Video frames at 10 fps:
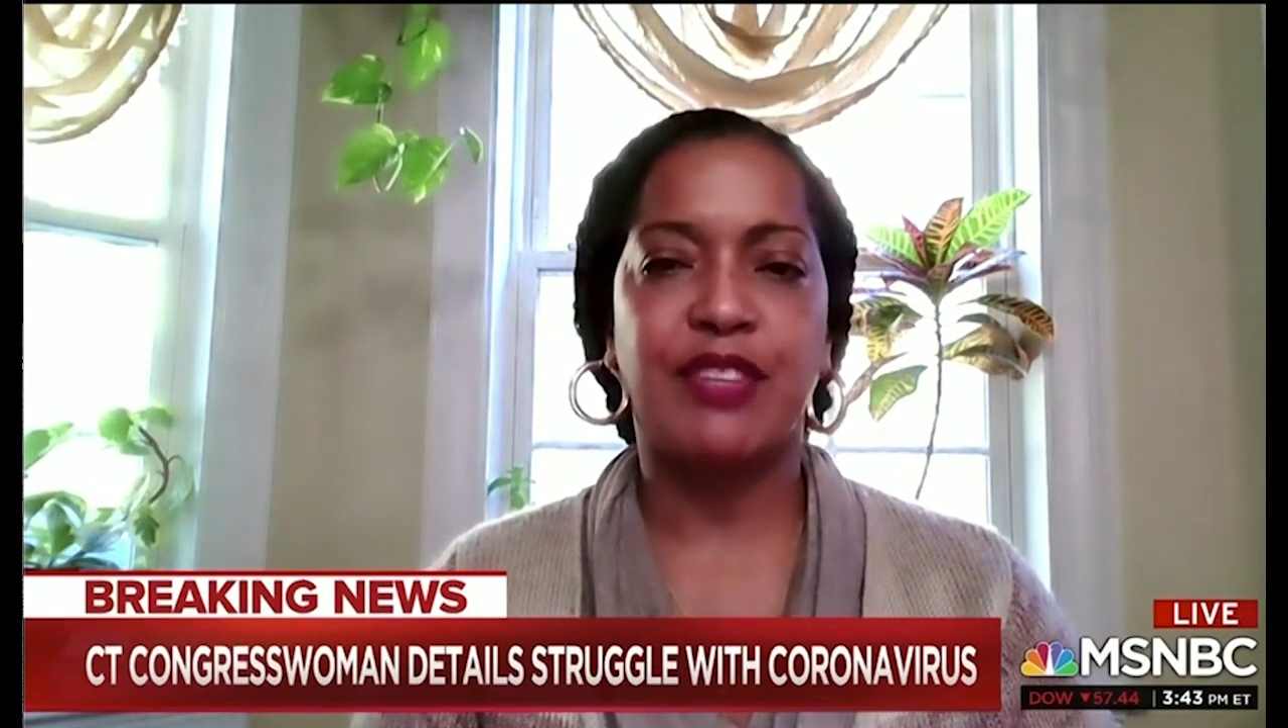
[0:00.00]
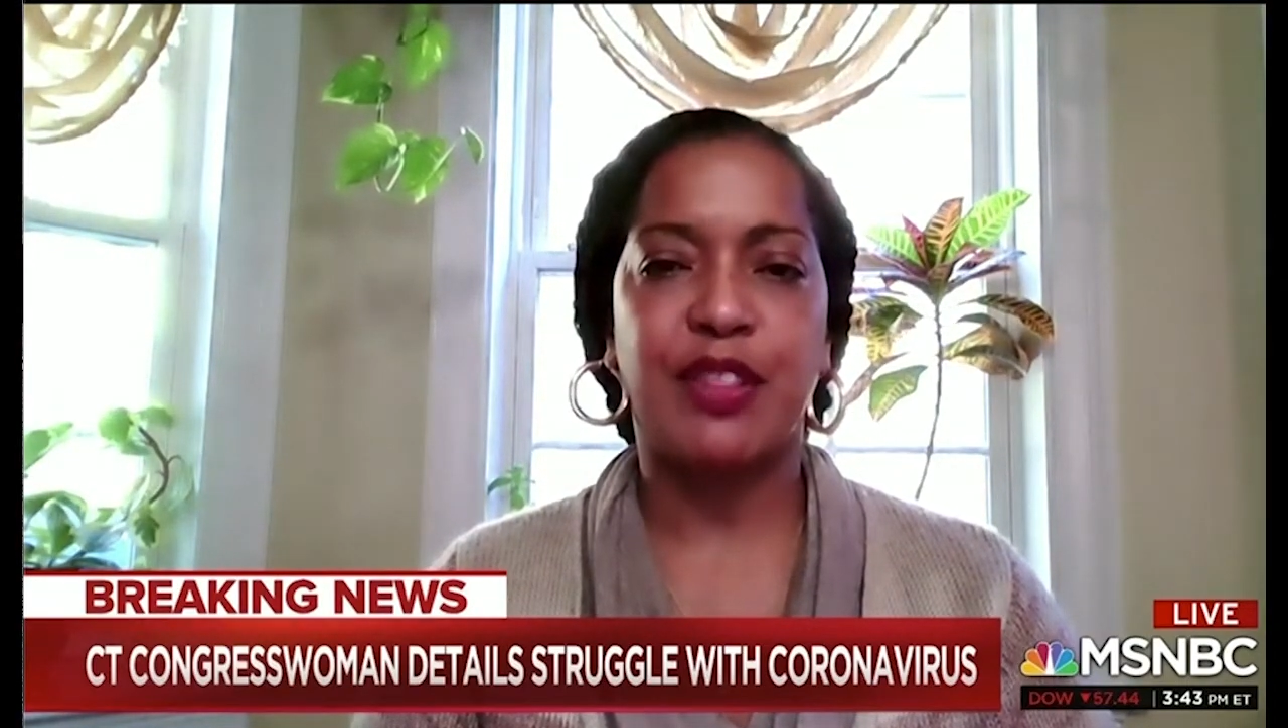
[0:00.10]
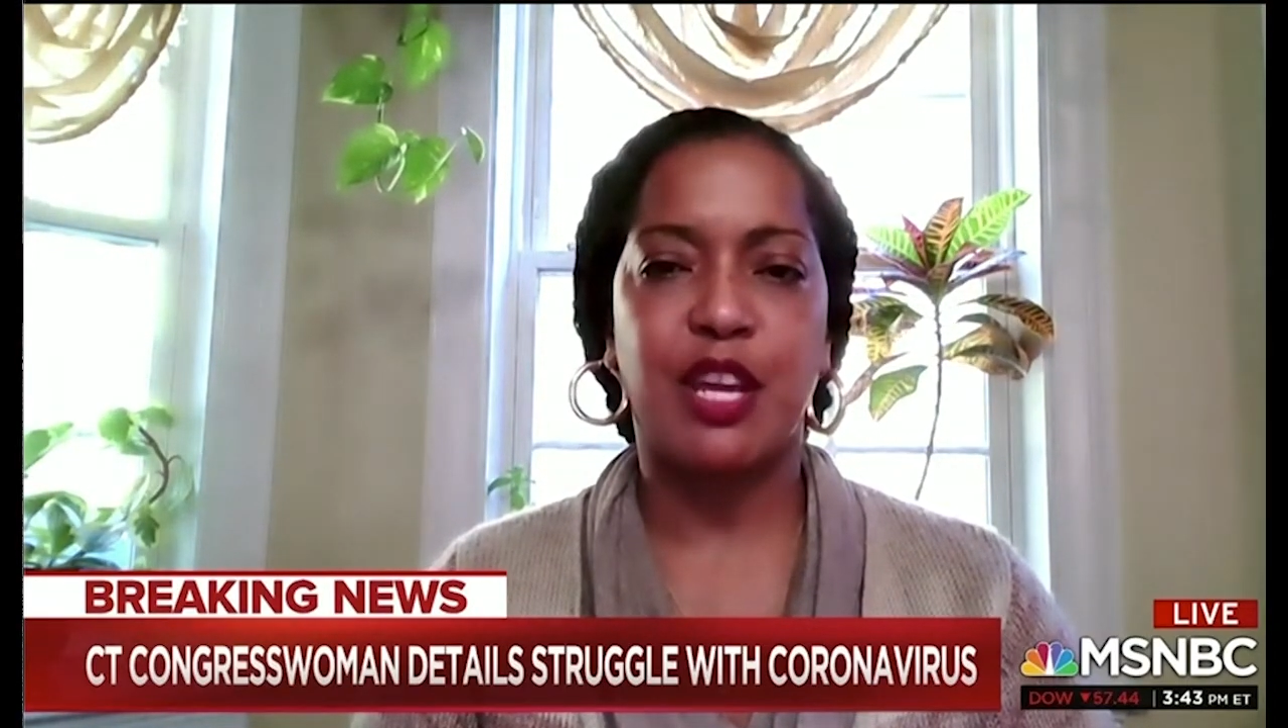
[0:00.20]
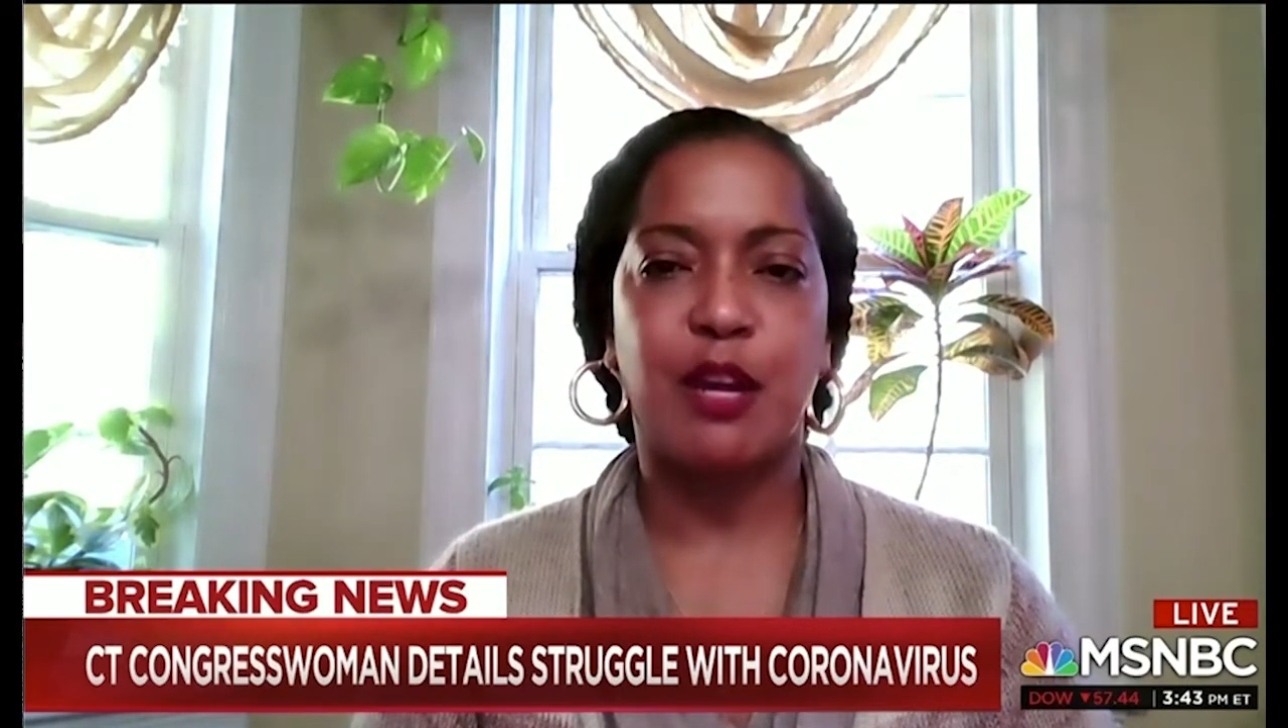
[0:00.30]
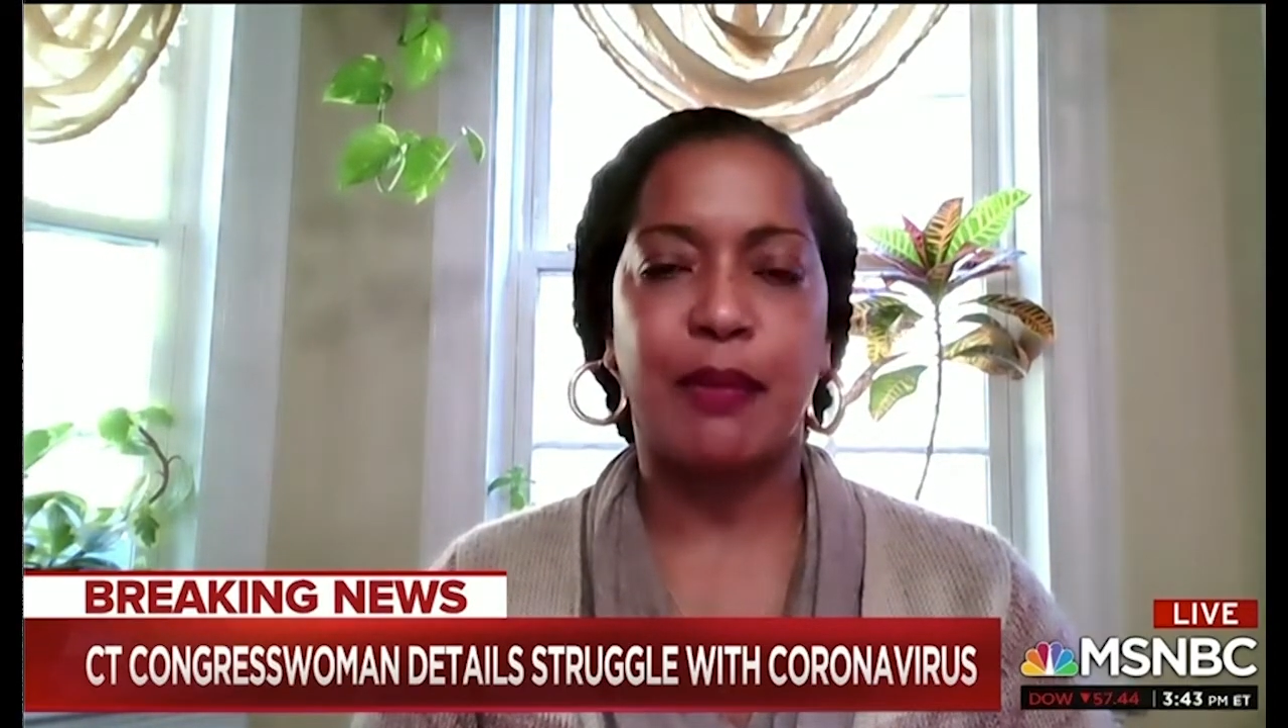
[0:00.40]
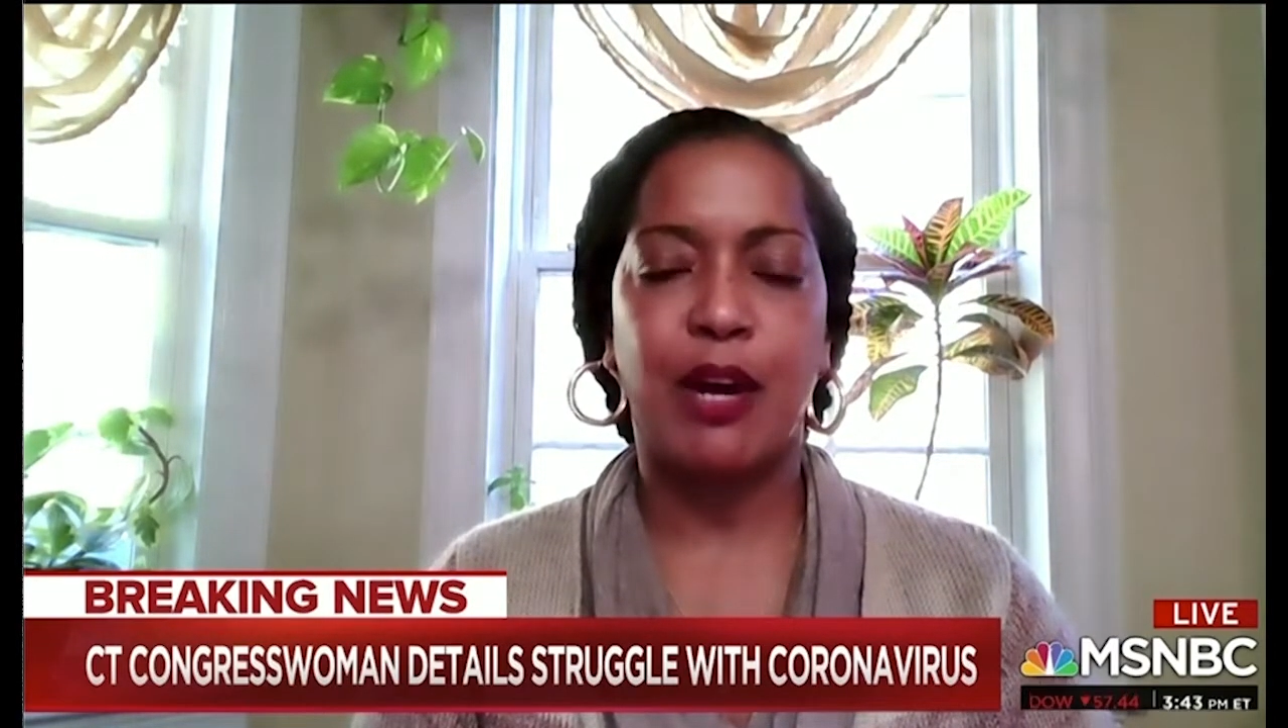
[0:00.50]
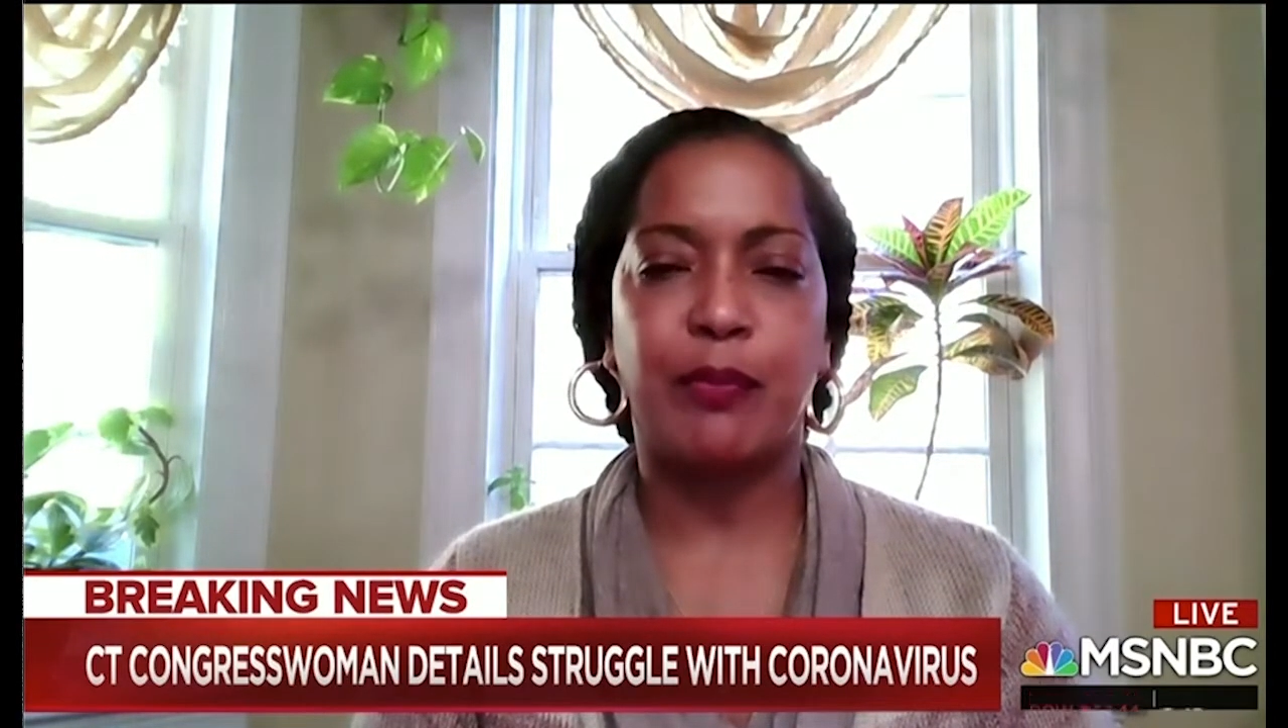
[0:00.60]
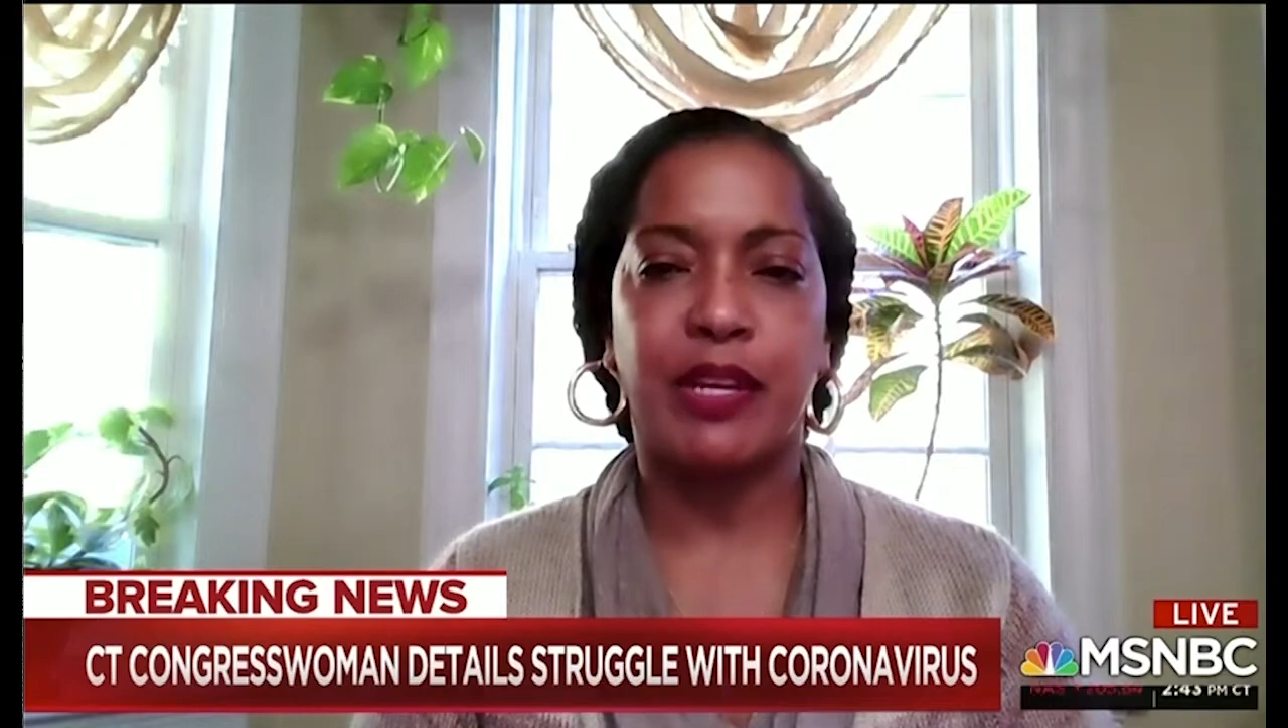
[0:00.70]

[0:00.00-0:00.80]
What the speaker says: to think about,